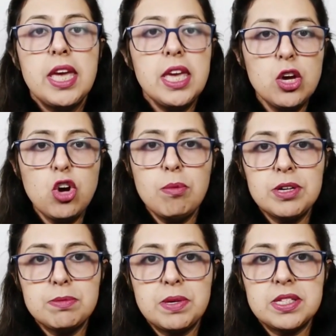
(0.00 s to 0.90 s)

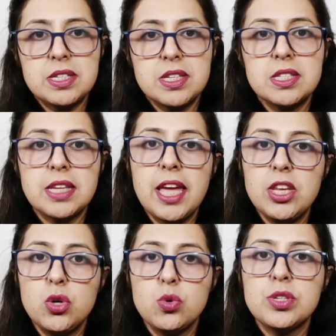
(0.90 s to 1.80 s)
e-commerce businesses
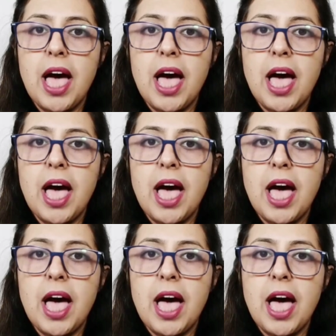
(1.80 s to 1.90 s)
can use